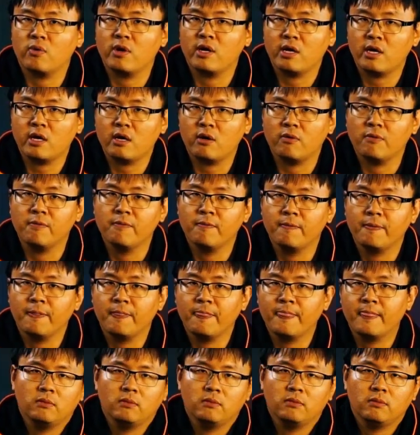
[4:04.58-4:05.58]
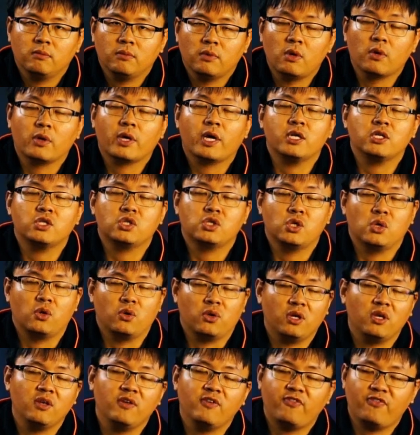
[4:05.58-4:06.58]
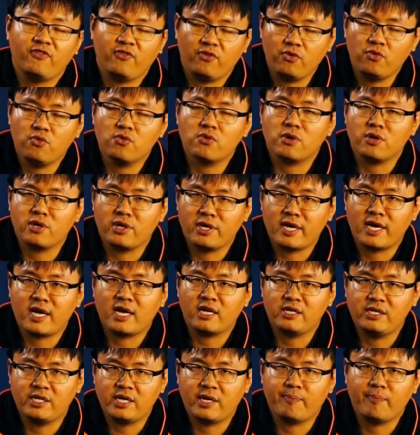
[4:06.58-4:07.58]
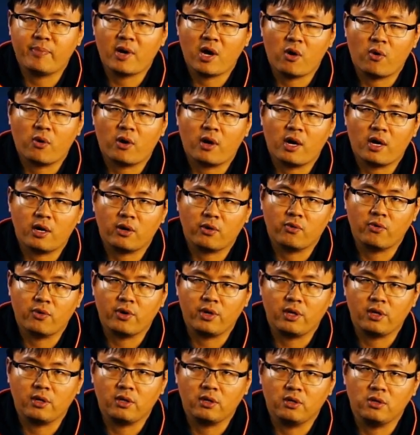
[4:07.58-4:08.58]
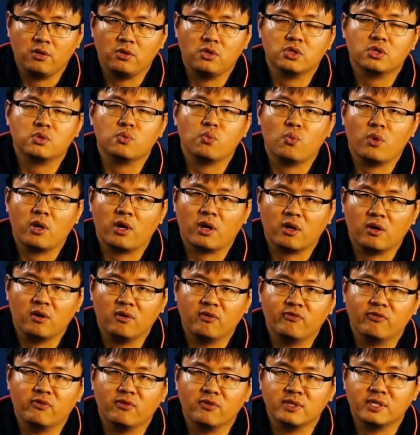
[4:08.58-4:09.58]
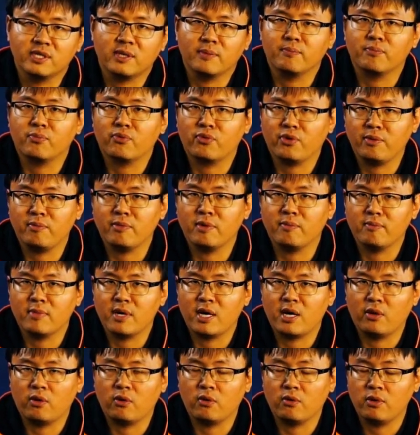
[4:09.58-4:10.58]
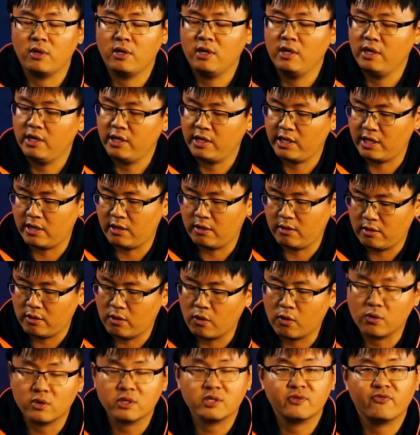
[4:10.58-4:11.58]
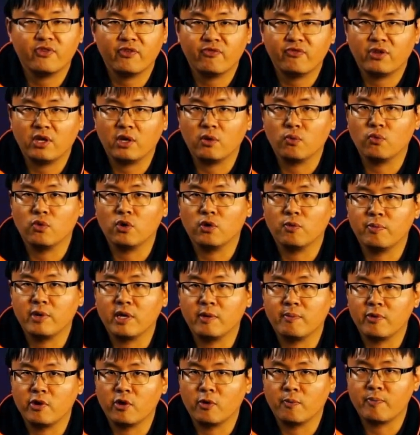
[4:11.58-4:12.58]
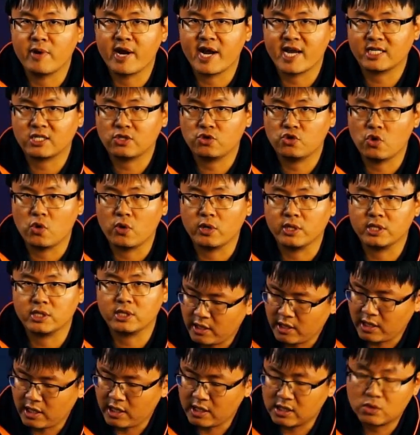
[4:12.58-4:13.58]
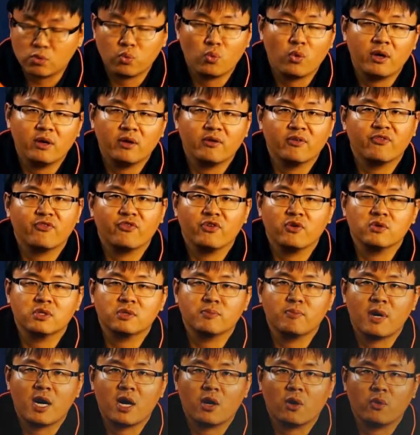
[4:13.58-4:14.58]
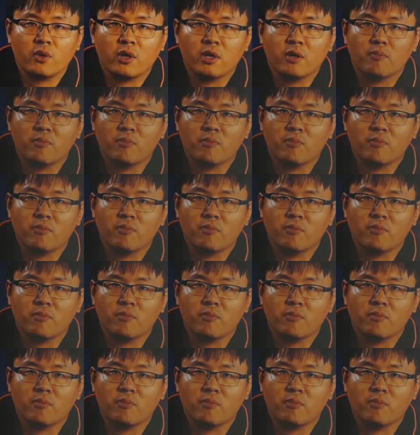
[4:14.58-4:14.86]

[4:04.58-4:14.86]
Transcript: right now. Okay, so if you are not that power hungry, you just want to go for some premium model, then AORUS fifteen will be your best choice. It's one of the few models in the